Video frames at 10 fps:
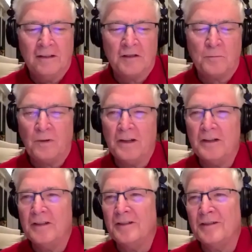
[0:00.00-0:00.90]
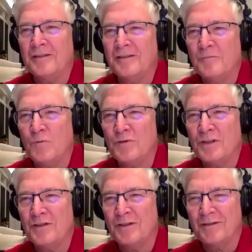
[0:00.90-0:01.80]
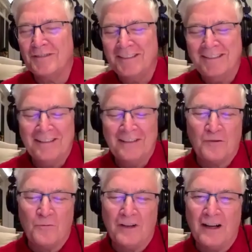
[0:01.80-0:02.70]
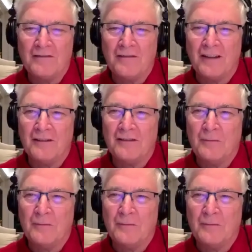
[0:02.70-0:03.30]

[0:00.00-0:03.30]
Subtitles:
explaining it in more detail. So we like that.